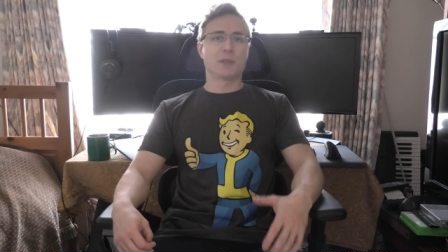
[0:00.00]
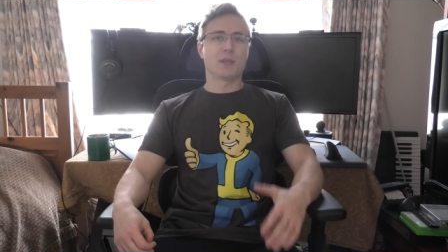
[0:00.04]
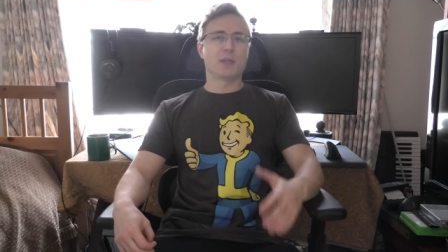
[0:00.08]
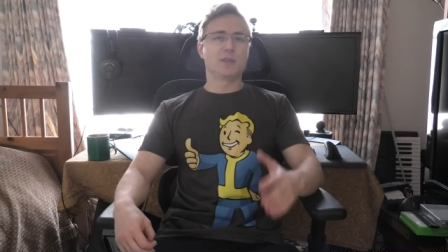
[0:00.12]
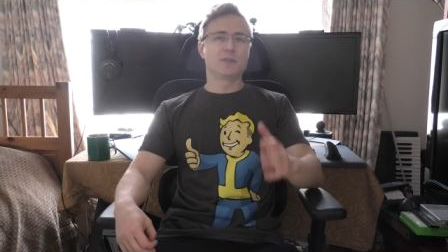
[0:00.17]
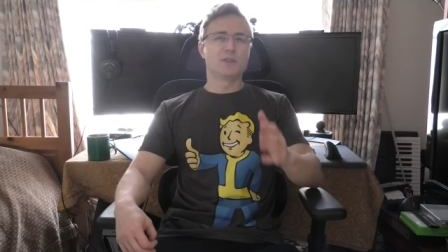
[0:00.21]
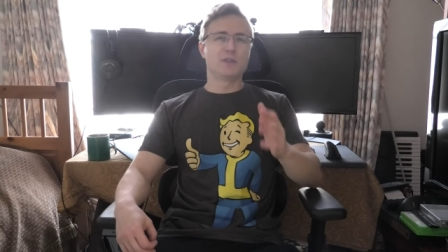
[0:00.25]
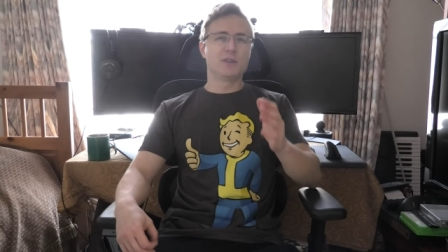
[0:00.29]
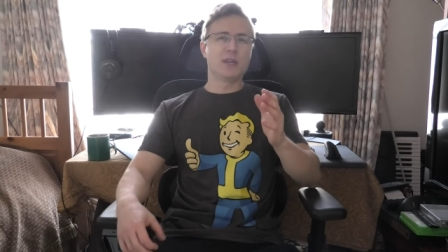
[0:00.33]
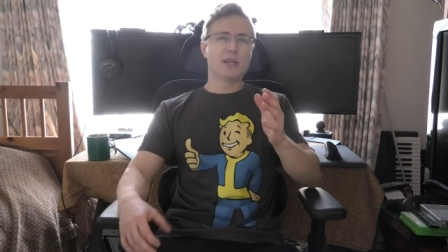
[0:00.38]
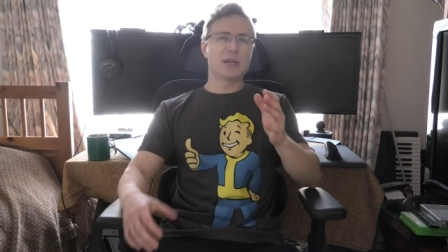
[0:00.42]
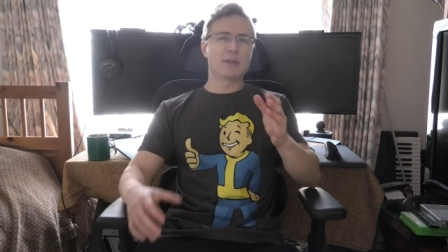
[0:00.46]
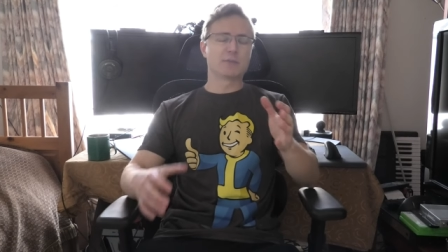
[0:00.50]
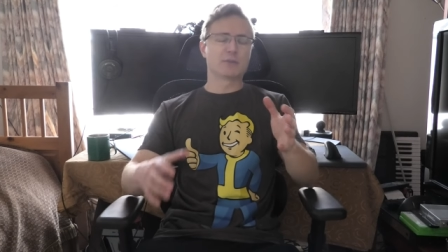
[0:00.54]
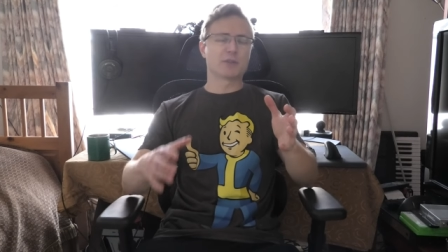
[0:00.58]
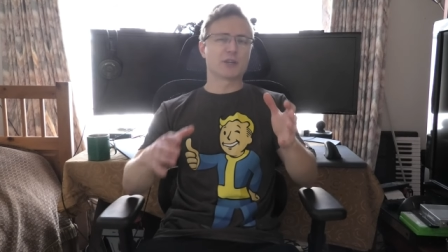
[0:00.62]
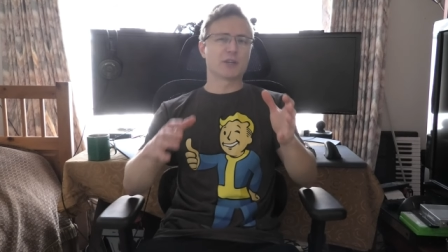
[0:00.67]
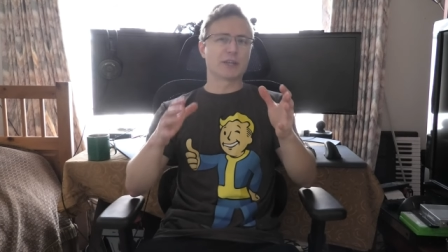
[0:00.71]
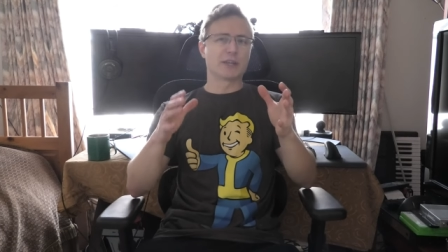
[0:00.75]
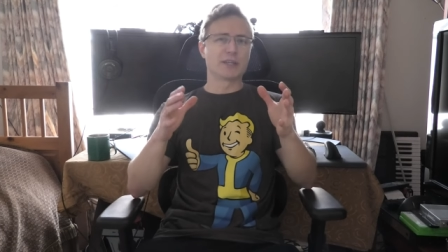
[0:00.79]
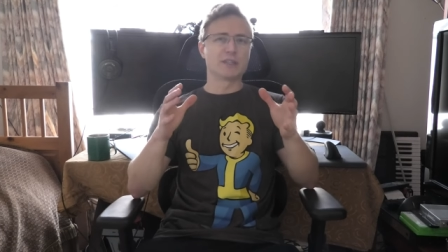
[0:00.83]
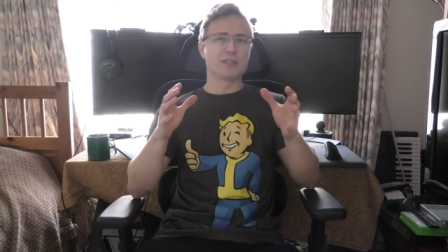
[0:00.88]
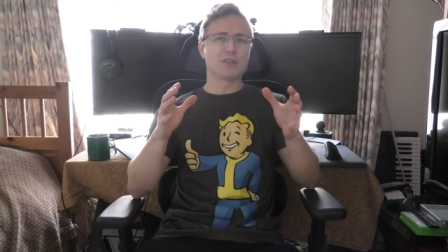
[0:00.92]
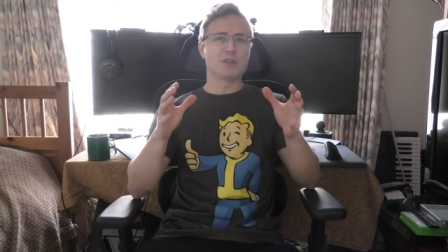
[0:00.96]
and today I'm
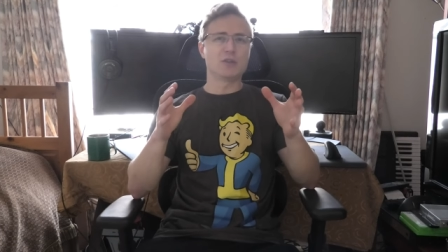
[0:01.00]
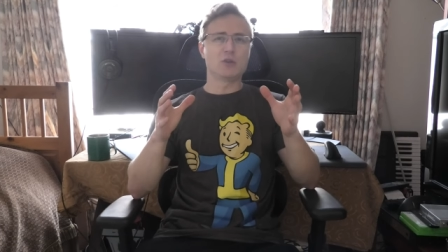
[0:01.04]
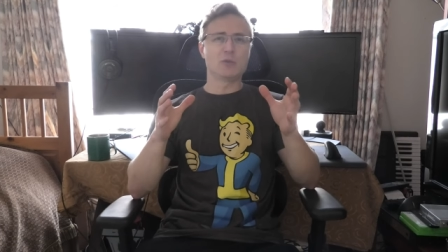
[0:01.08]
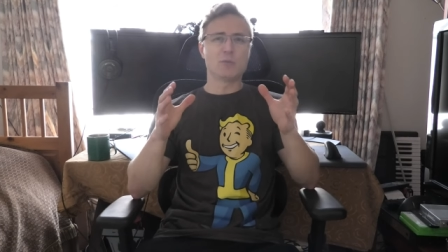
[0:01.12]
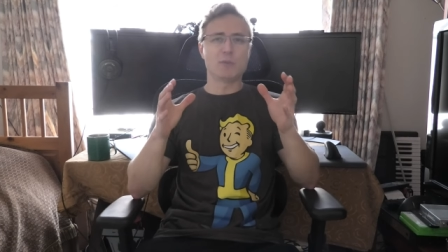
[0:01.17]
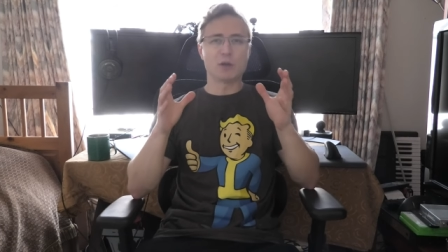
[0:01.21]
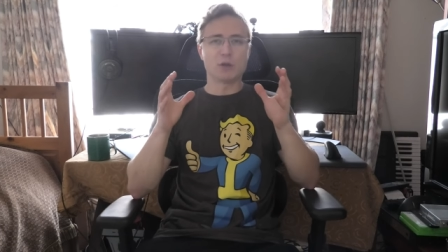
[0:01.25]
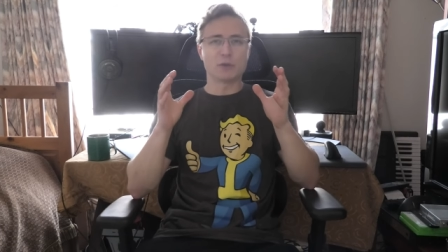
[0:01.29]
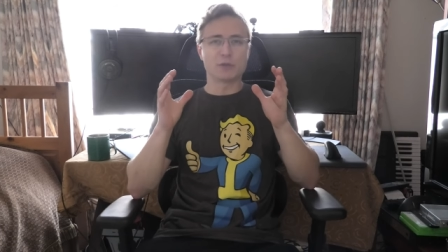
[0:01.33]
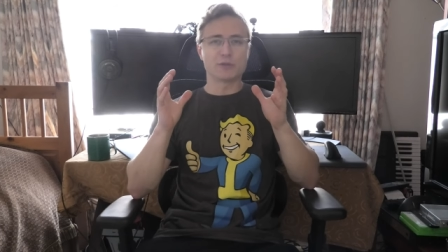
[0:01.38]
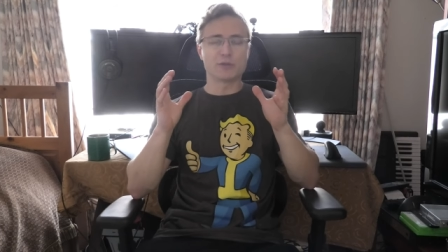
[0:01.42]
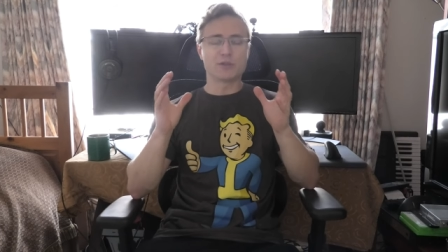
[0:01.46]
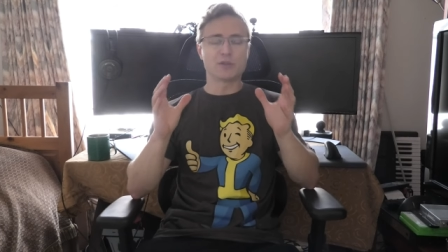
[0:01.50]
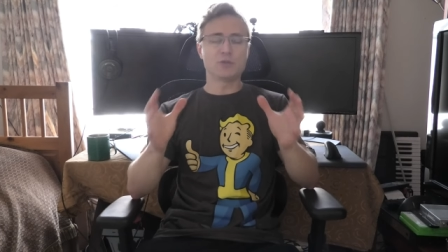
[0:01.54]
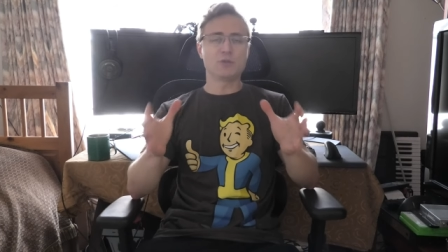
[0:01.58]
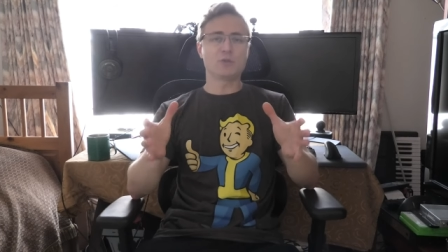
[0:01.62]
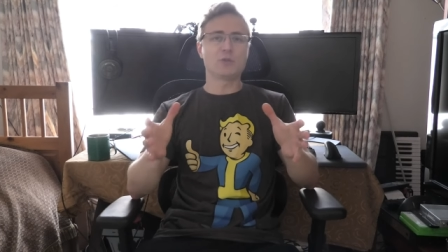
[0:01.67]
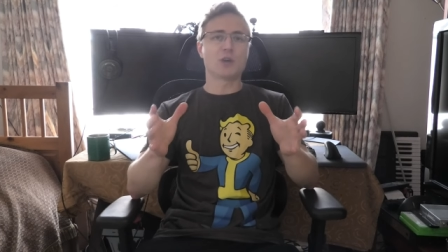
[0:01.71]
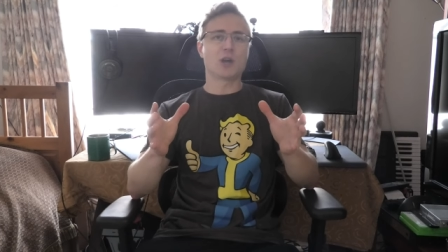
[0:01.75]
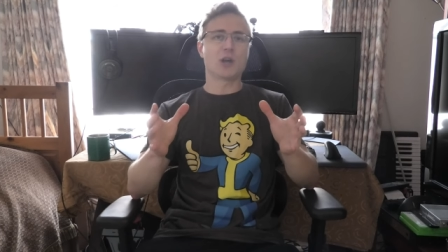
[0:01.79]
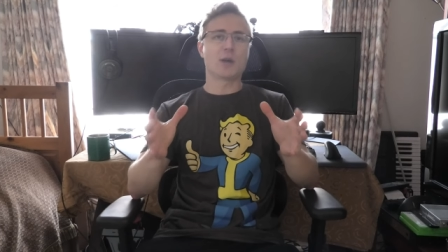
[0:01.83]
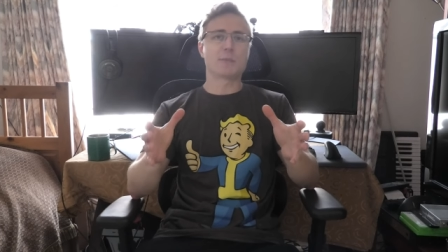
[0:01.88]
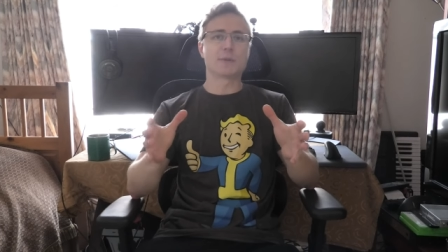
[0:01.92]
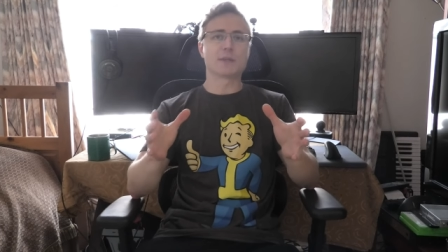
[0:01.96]
talking to you about two
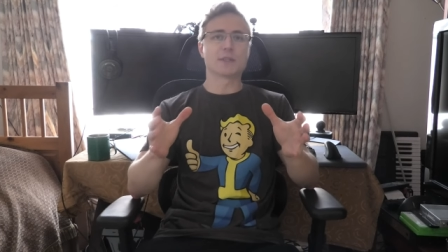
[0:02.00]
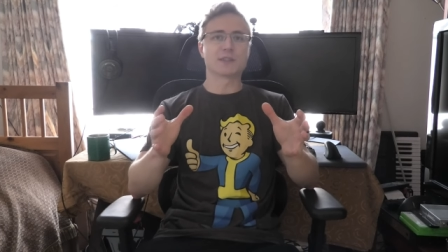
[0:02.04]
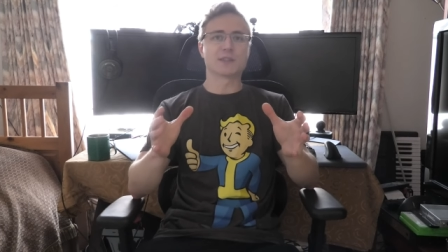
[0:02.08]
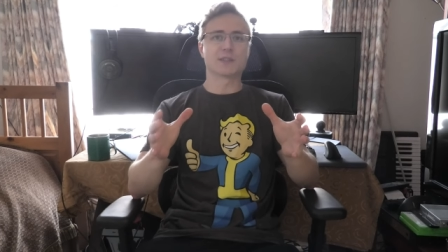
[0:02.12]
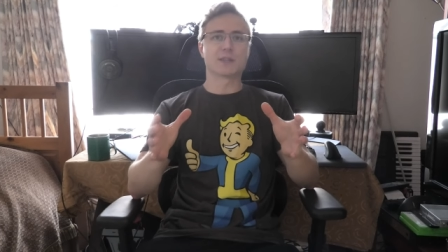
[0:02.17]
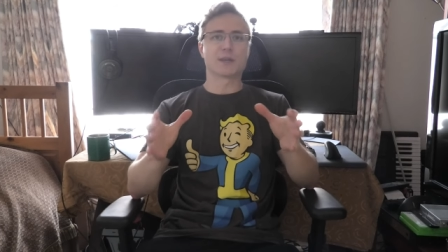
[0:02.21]
topics